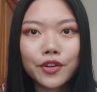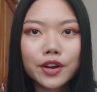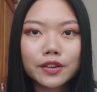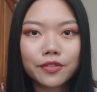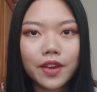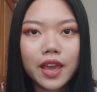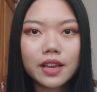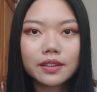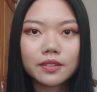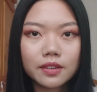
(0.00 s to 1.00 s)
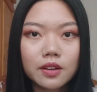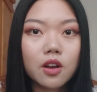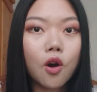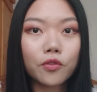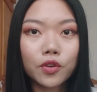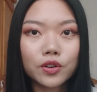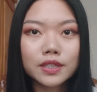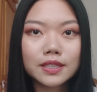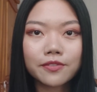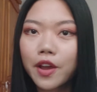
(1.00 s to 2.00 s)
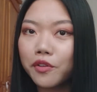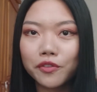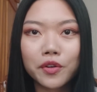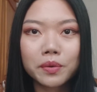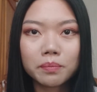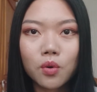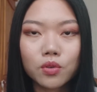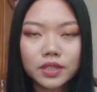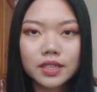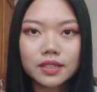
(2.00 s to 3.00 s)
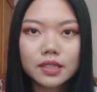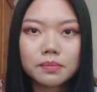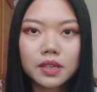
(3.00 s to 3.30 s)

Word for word: third thing, of course, is very, very important,